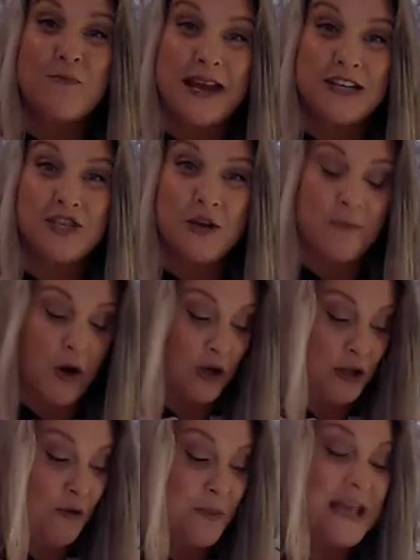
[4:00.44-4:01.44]
like you
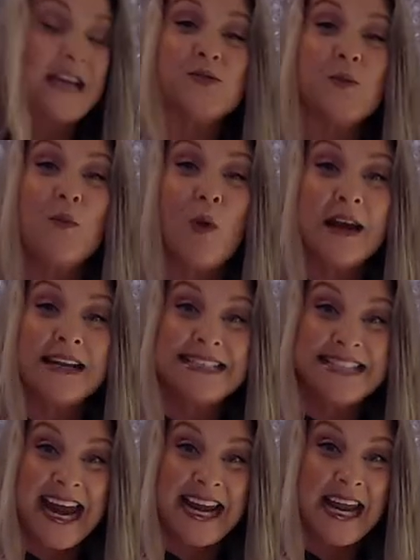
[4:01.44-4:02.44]
mentioned, Marlo, because we
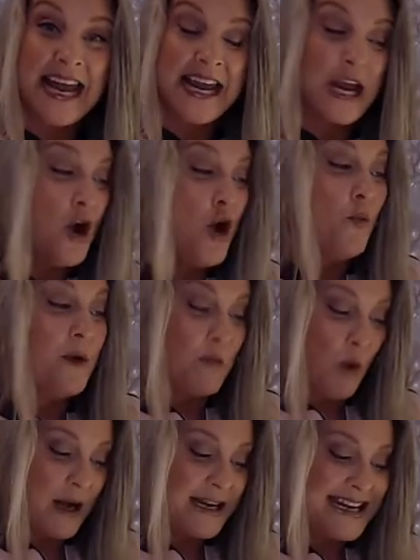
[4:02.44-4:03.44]
want a daylight,
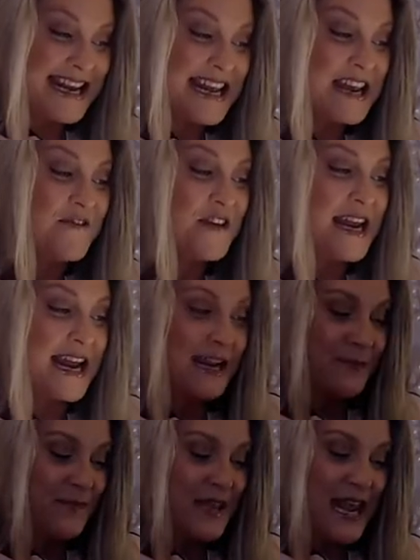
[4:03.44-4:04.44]
we want an
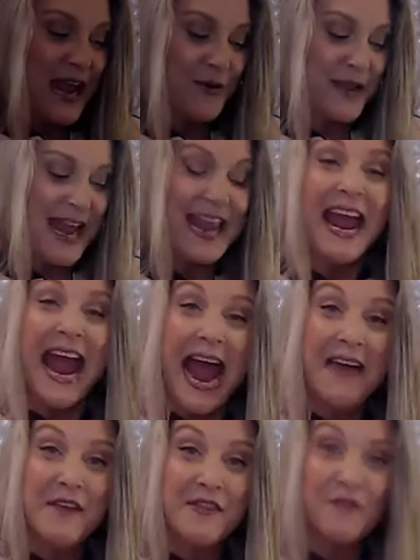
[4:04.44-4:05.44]
evening, okay?
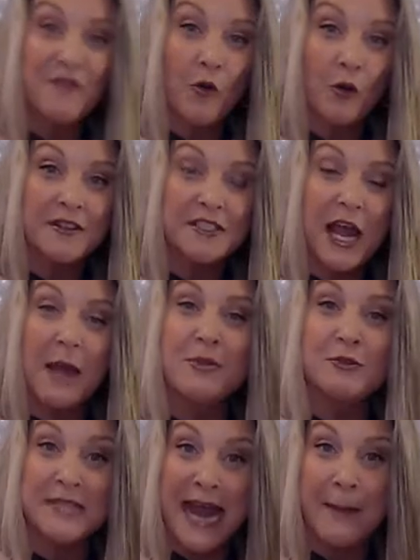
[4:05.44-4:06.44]
And then the fourth
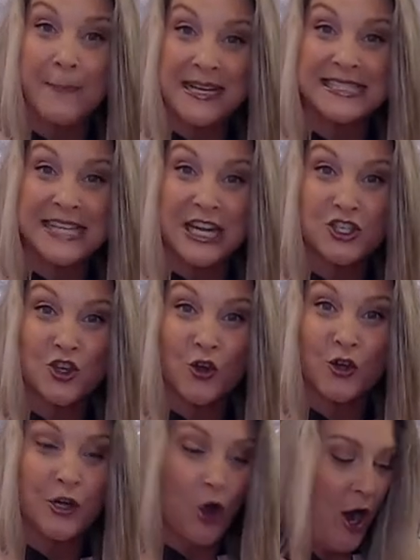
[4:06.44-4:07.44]
time you tap it, it's
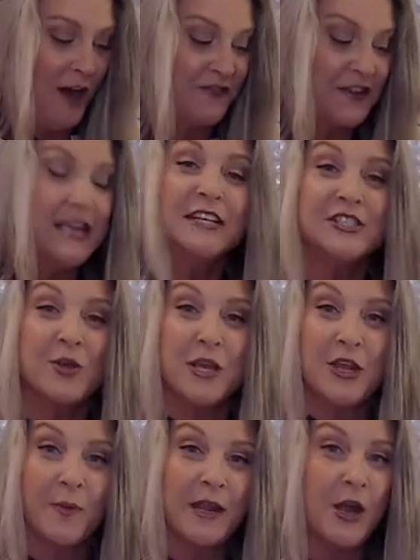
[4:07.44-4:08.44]
gonna turn it off.
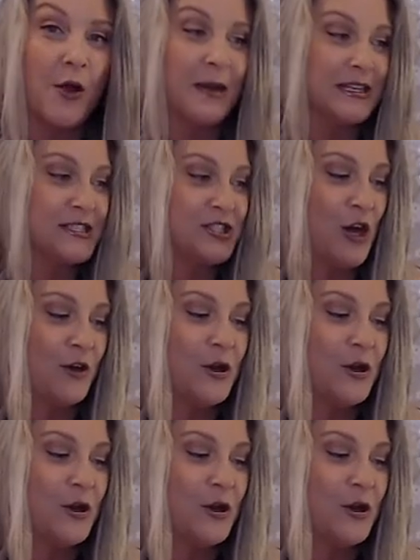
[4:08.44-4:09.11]
So here we go. I wanna